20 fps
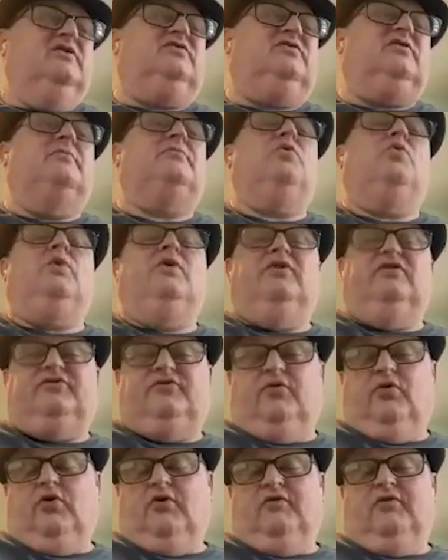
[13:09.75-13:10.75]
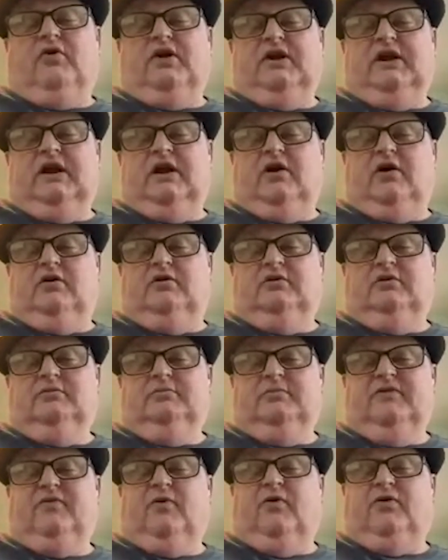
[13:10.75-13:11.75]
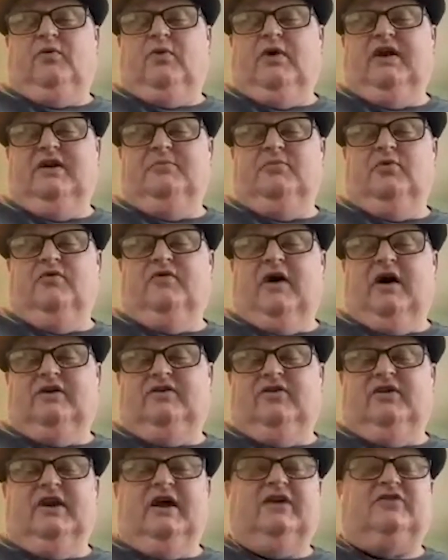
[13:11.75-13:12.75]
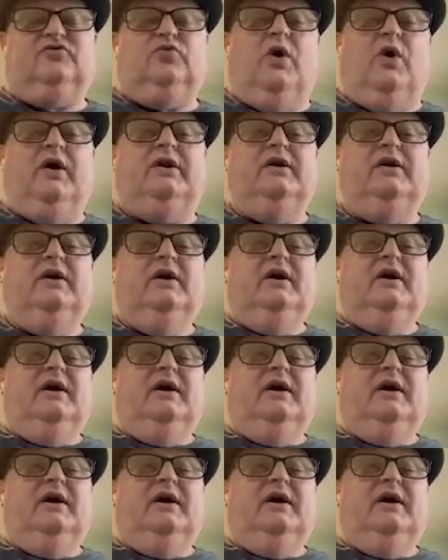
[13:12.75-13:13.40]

Some are with us for over a year before they're ready to move on to the next one.